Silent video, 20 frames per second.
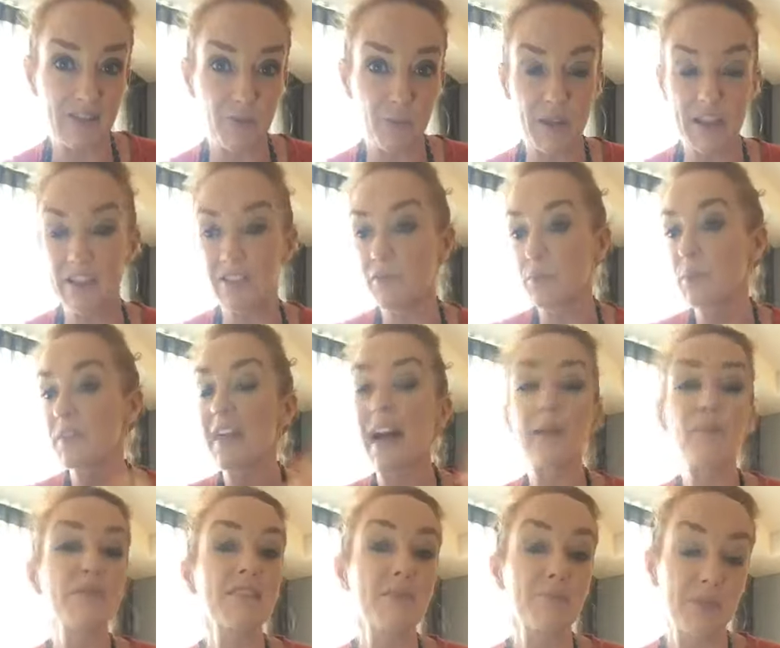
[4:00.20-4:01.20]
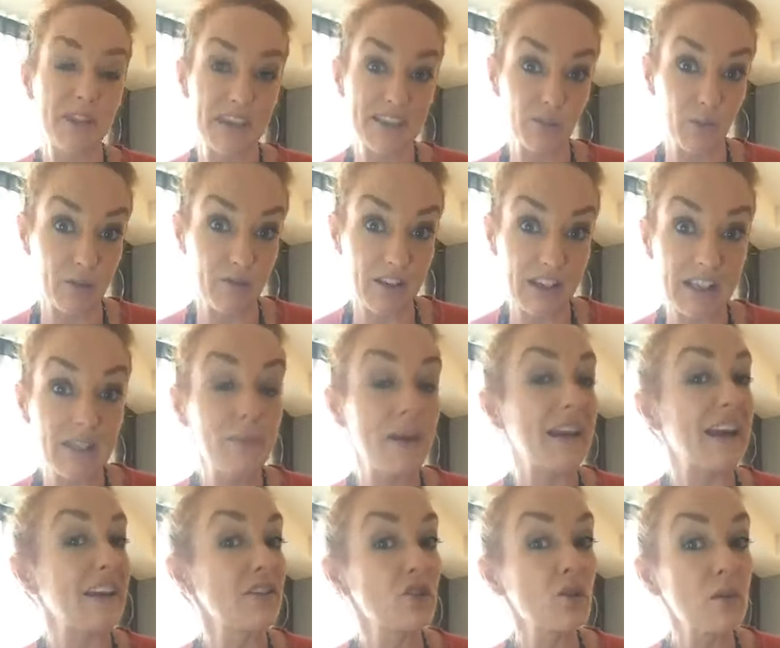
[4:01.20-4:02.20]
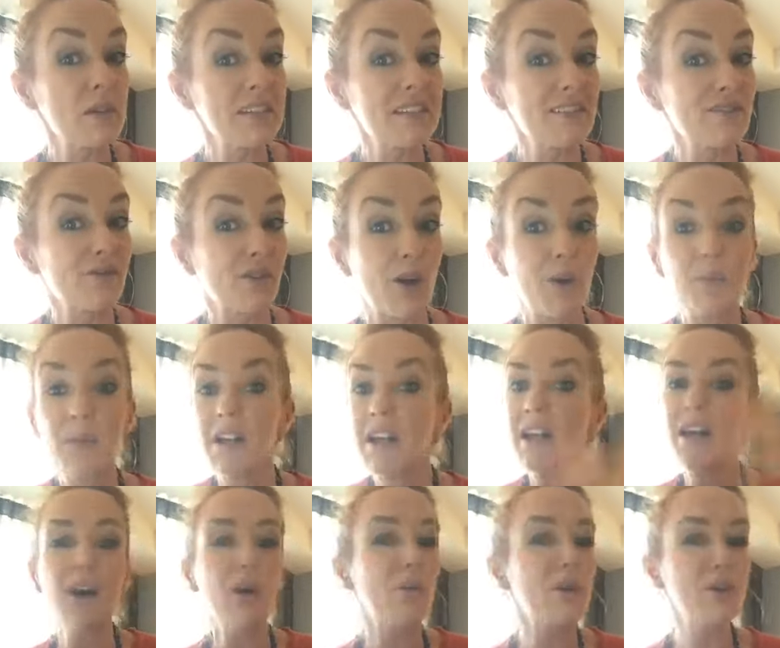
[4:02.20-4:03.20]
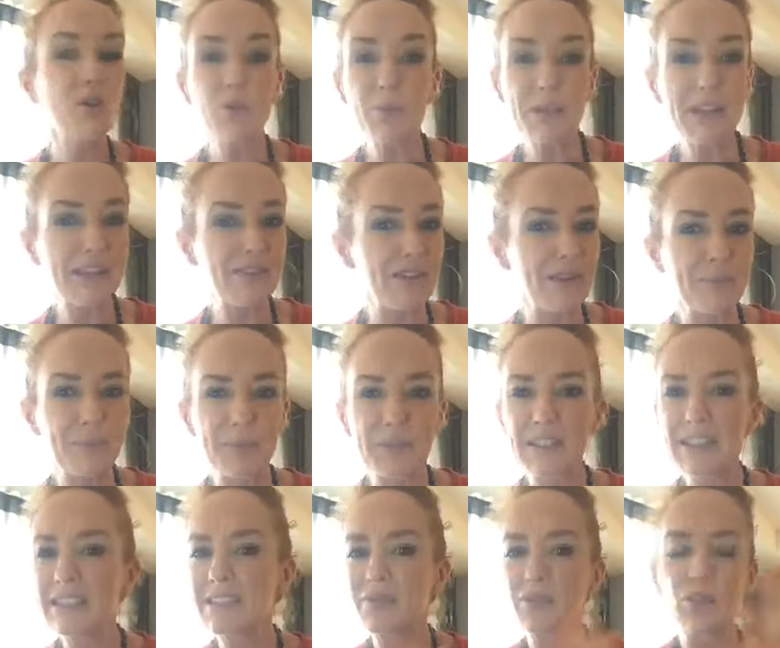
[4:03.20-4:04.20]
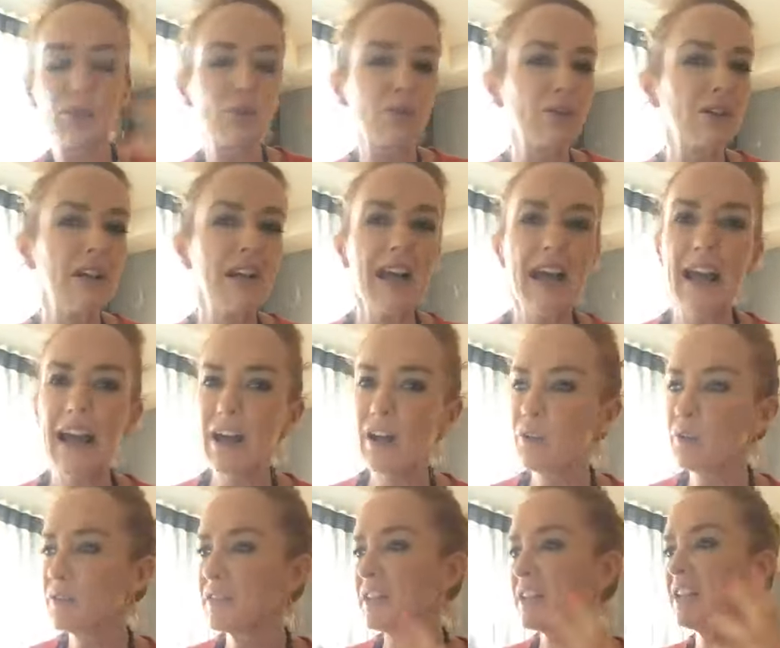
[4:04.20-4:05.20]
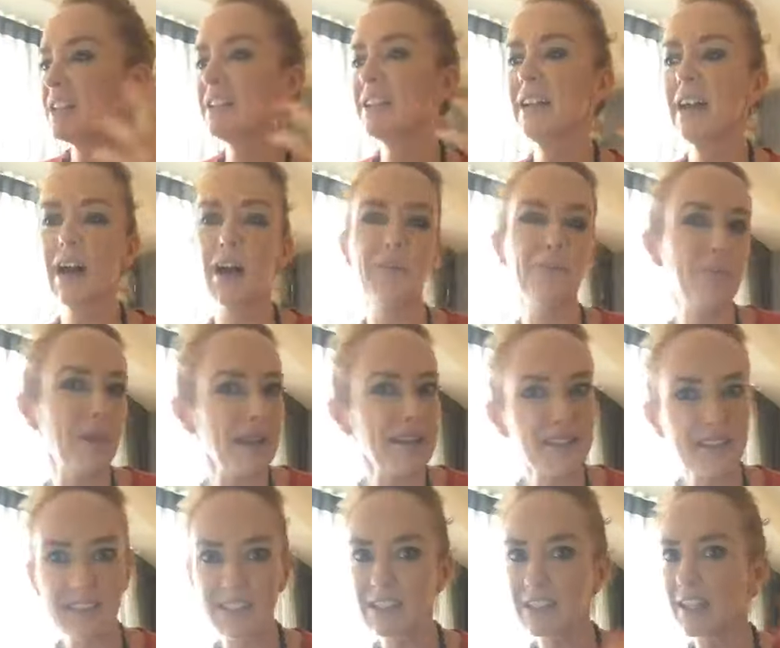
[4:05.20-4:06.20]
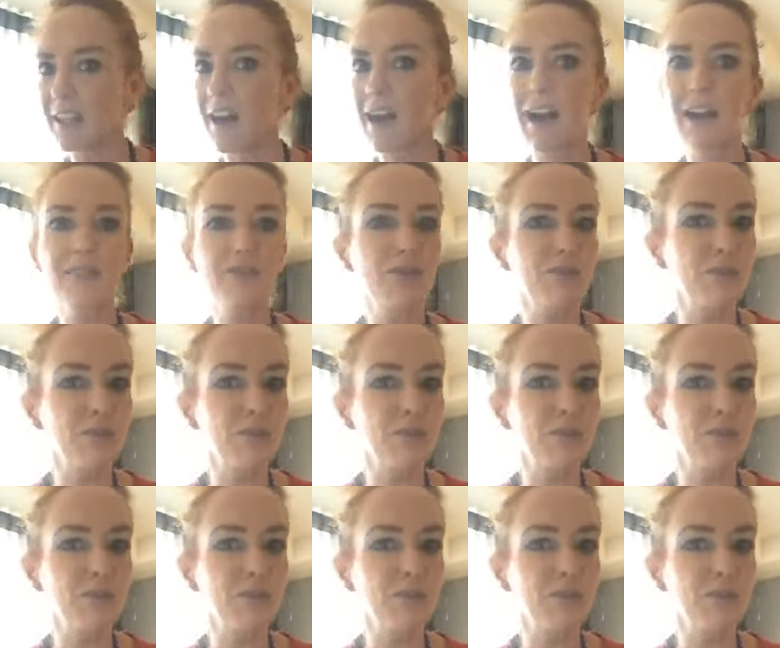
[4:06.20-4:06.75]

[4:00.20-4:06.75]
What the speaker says: of being, if that was the place we really made our choices from, we'd all be living blissful, healthy, abundant lives.